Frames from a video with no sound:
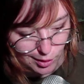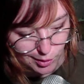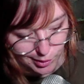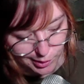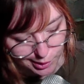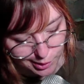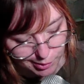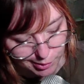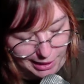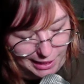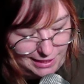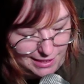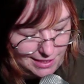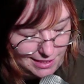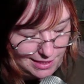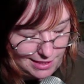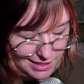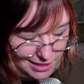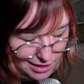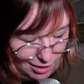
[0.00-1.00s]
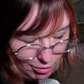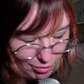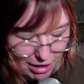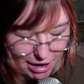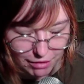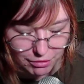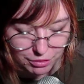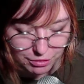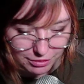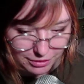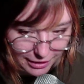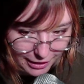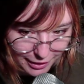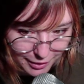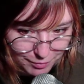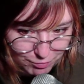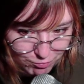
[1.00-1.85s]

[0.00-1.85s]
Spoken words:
I had to sit around all day.